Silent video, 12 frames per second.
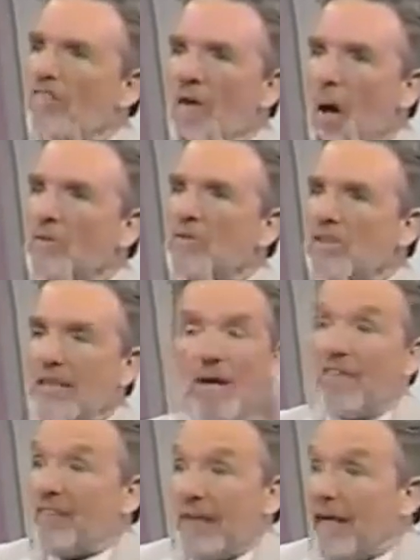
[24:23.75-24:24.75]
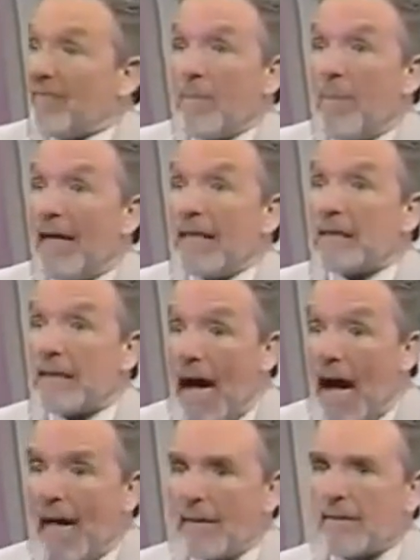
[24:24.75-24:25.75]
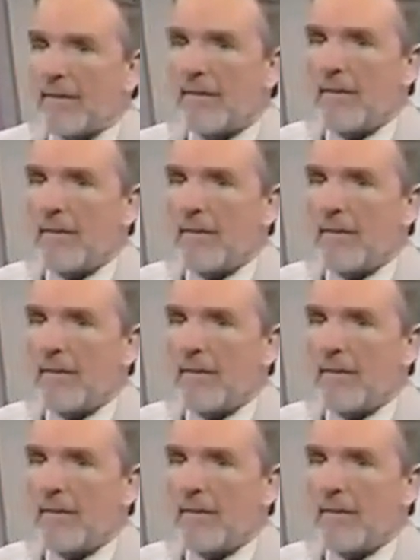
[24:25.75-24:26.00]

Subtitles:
false self that everybody's got.